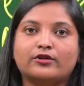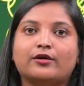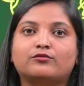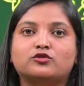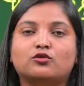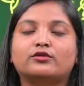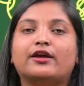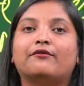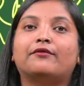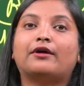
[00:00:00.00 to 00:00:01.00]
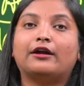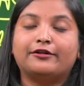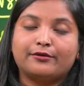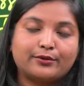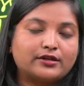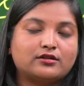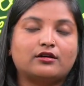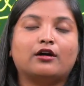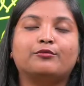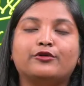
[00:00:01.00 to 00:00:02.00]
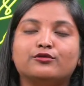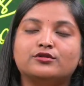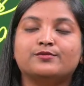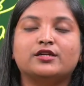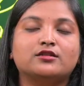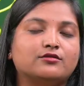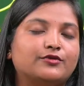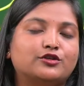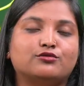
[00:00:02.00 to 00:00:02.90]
So they underwent abuse means uh, we should